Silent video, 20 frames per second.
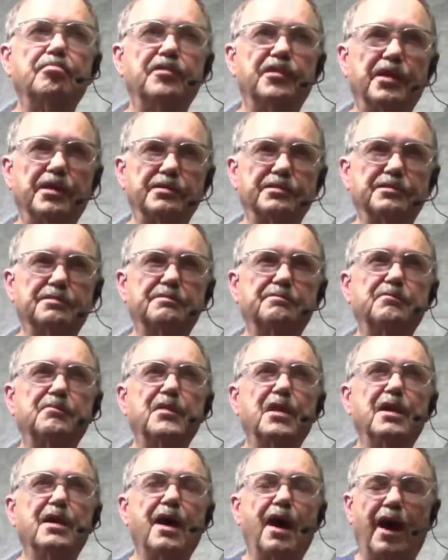Yes.
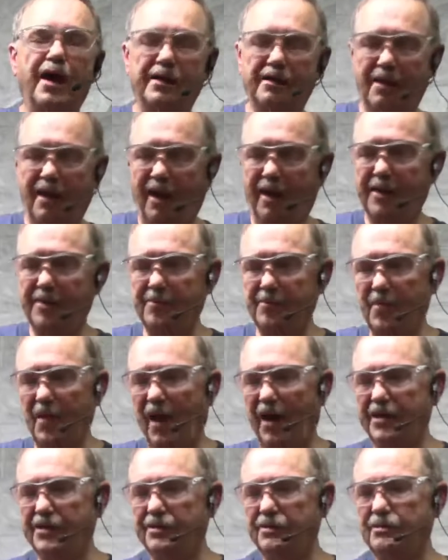
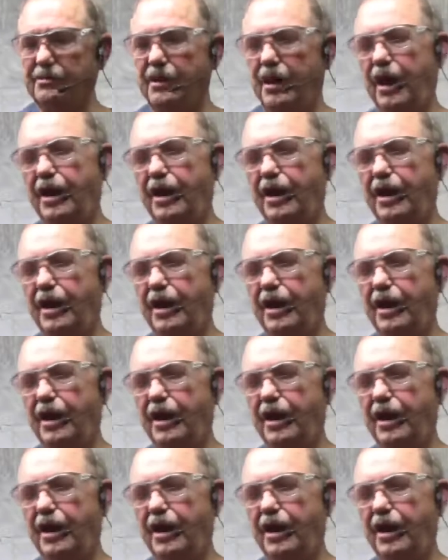I do.